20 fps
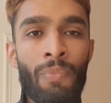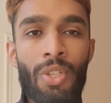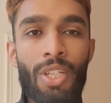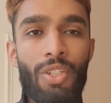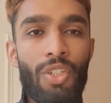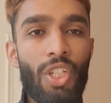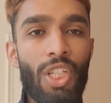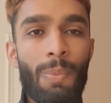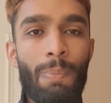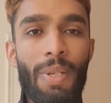
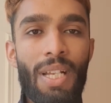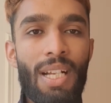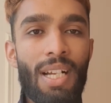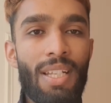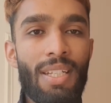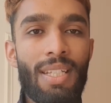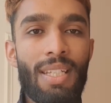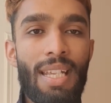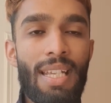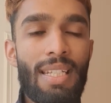just
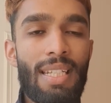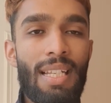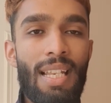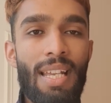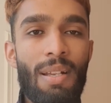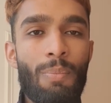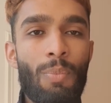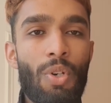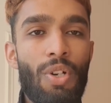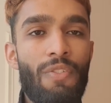because it's
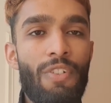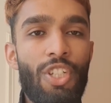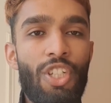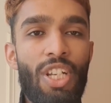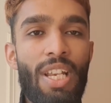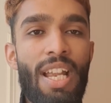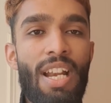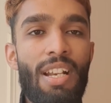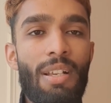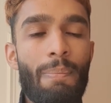like more of a
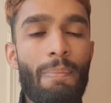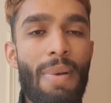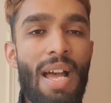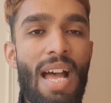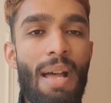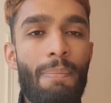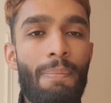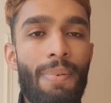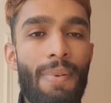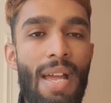generic
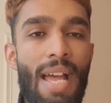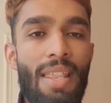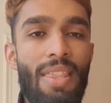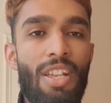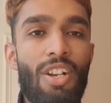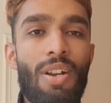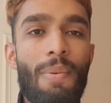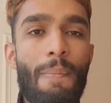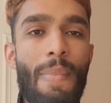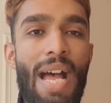map and
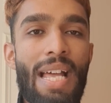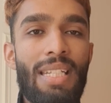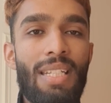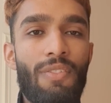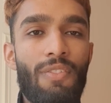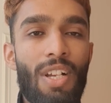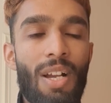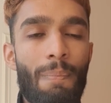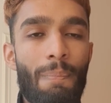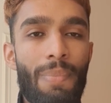they're a
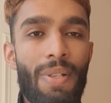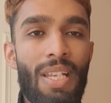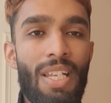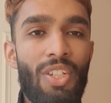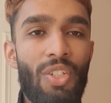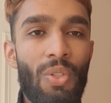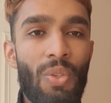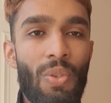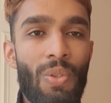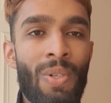massive company,
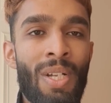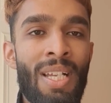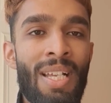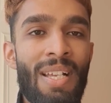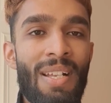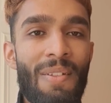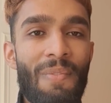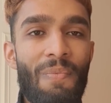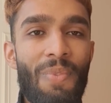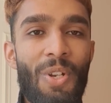so
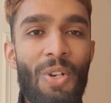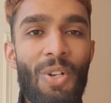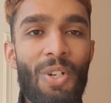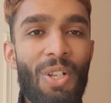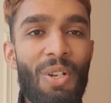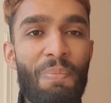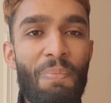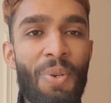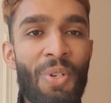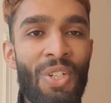they're not
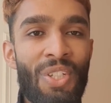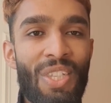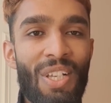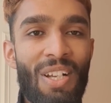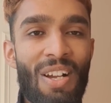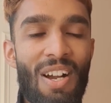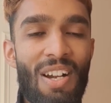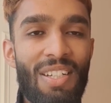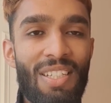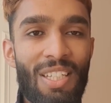going to push the
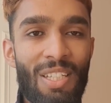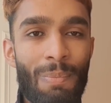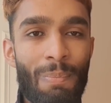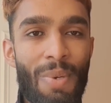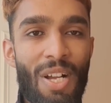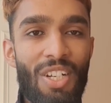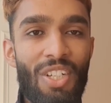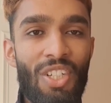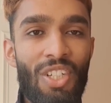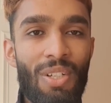cars as
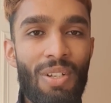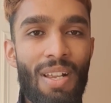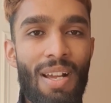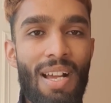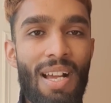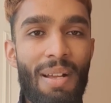much.